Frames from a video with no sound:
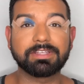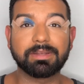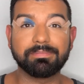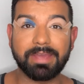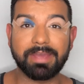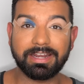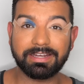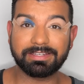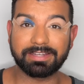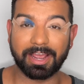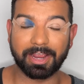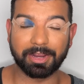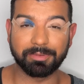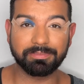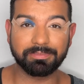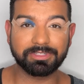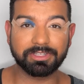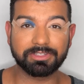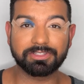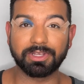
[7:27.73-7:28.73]
many
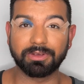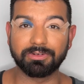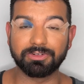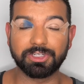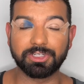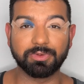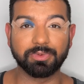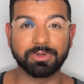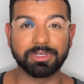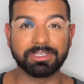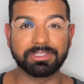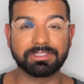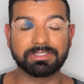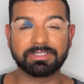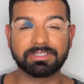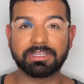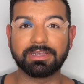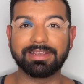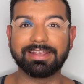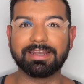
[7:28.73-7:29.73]
times, so she
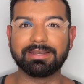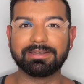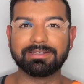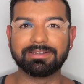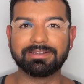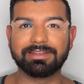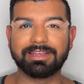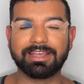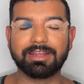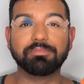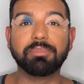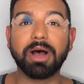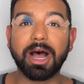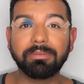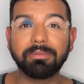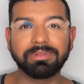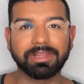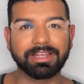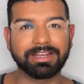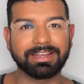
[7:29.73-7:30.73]
was in
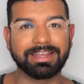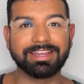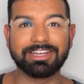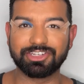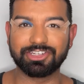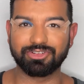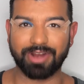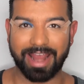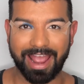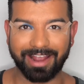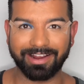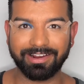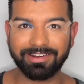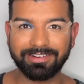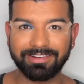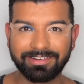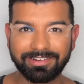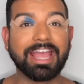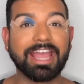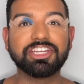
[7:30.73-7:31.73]
public in
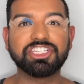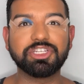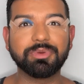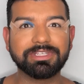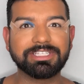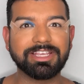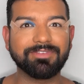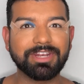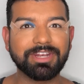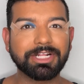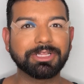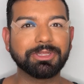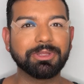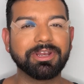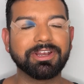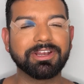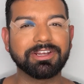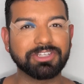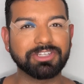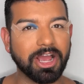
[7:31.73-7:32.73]
drag, and she was even
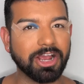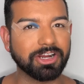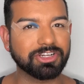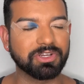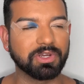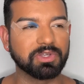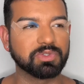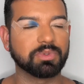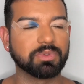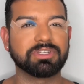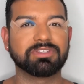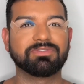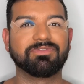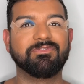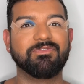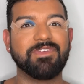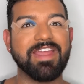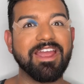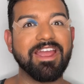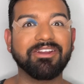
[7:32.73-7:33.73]
included in talk shows, which is
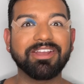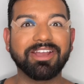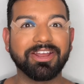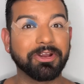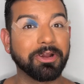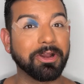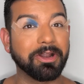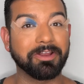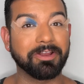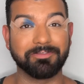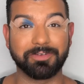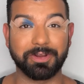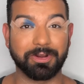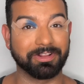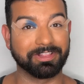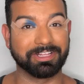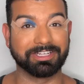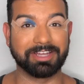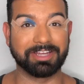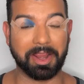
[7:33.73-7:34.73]
very unheard of
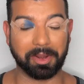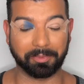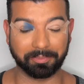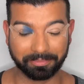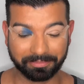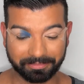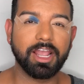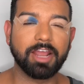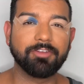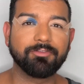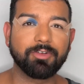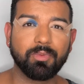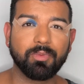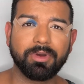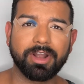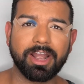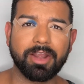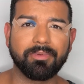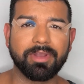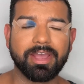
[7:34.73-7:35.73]
during the time. And from
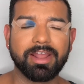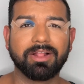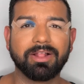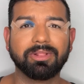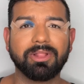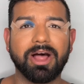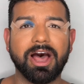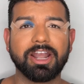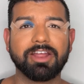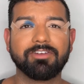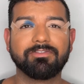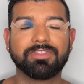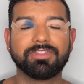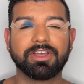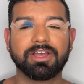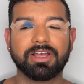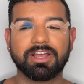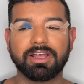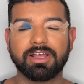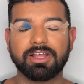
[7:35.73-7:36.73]
what I read, a lot of
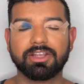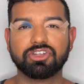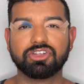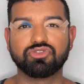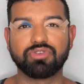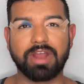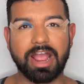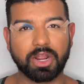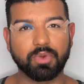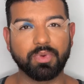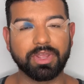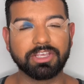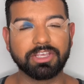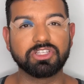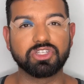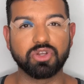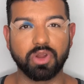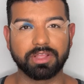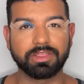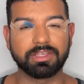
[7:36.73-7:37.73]
the drag
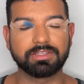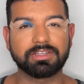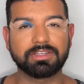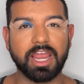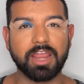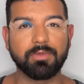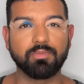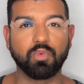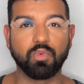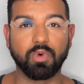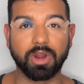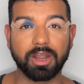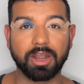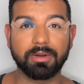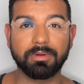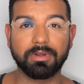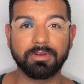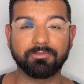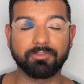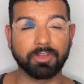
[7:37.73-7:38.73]
queens during this time
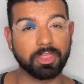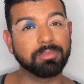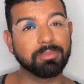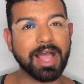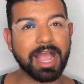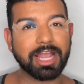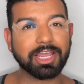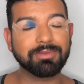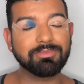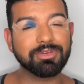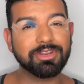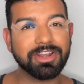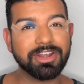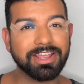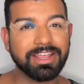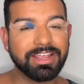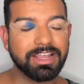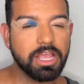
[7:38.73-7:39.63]
were from the Black community.